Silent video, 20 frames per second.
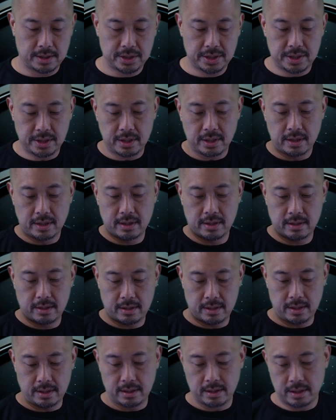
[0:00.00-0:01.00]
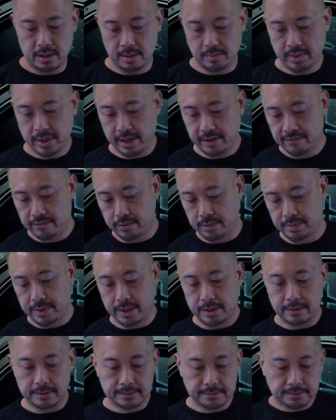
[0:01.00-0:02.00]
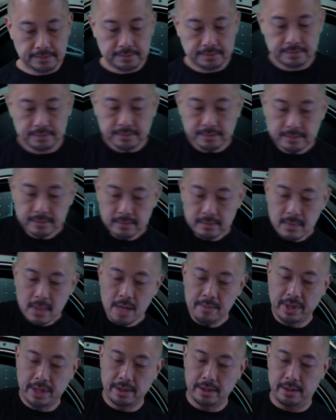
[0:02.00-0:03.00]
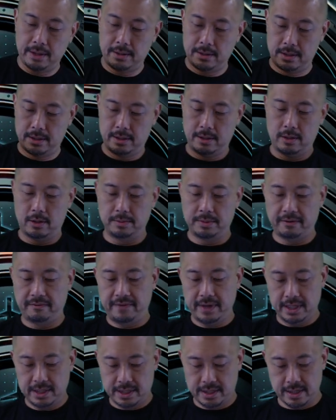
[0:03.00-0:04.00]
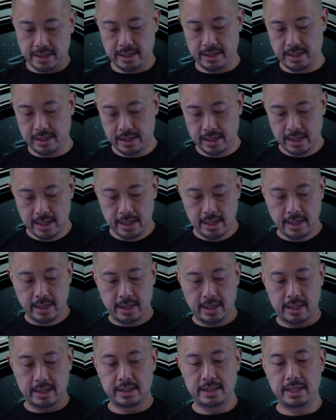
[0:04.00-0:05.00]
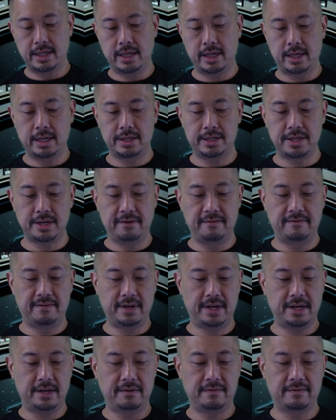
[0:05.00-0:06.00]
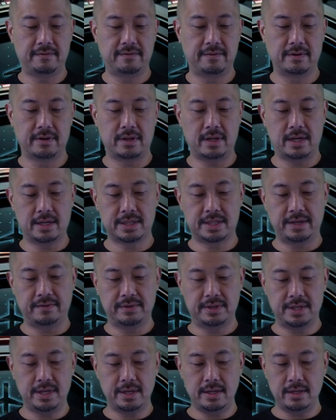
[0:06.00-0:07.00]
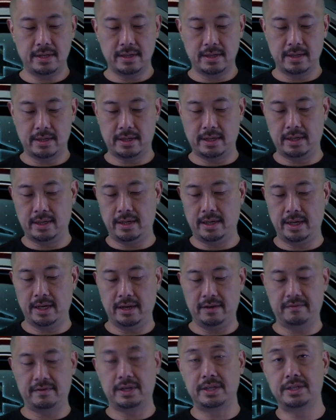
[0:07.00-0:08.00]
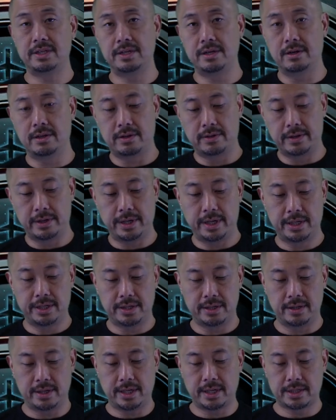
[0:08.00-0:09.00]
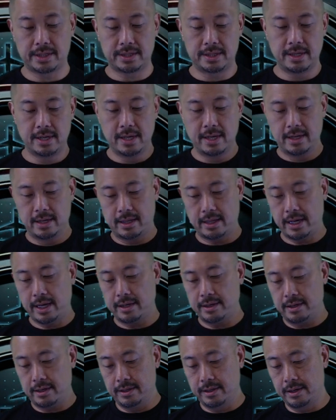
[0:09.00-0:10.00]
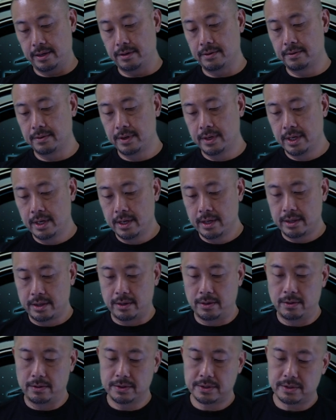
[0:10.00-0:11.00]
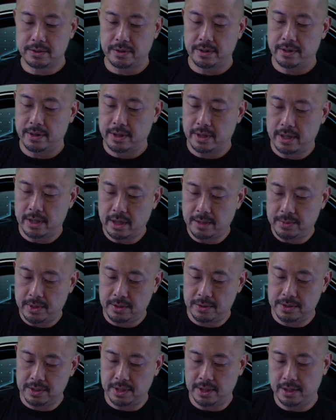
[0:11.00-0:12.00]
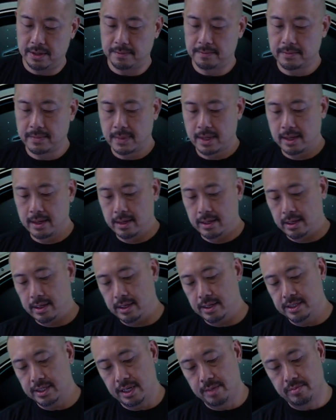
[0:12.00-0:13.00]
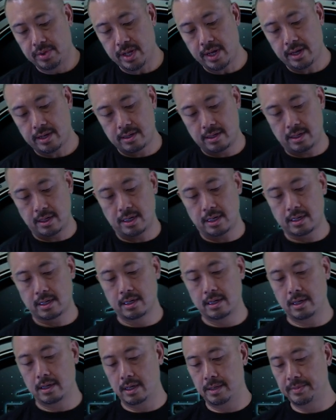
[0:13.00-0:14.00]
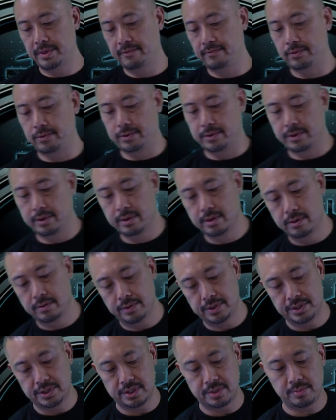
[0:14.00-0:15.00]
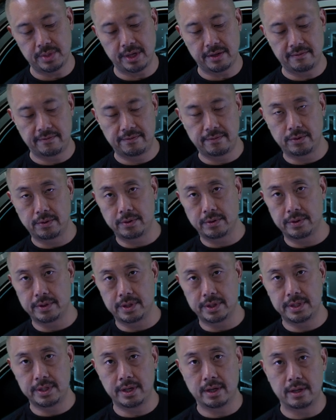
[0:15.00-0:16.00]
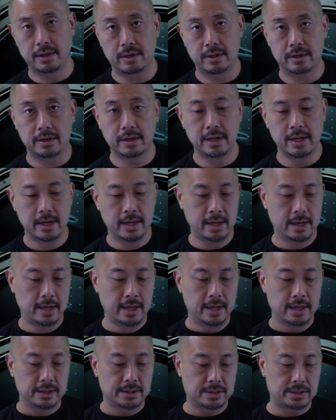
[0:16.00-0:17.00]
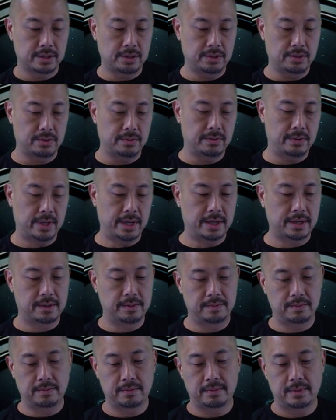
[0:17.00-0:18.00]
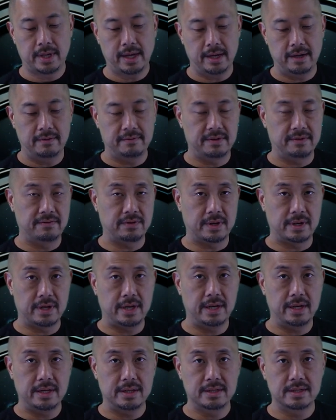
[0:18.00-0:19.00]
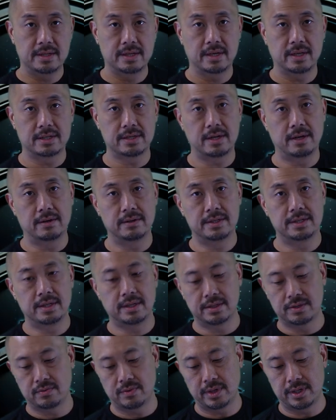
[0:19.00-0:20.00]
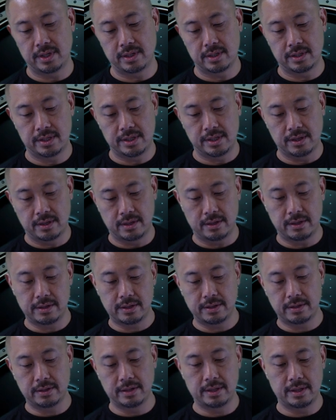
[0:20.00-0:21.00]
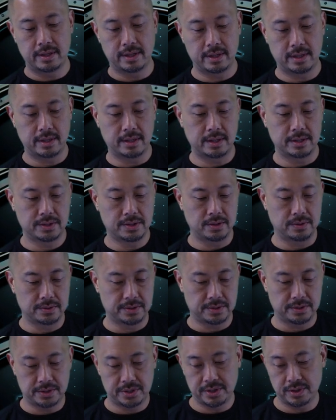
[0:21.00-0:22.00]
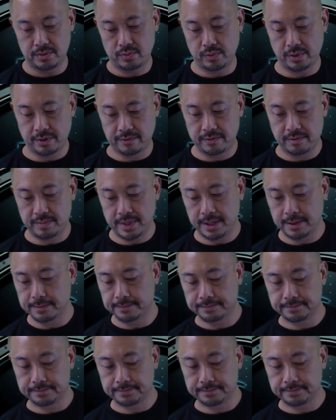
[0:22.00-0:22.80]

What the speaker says: sheath on the platform there. My home defense gun is a Gen 5 Glock 17, and I have a TLR HLX light on there. The holster that I'm using is a Black Hawk Omnivore, which is made for the TLR. So I can have different guns. As long as it's running the TLR, then this holster should work for me.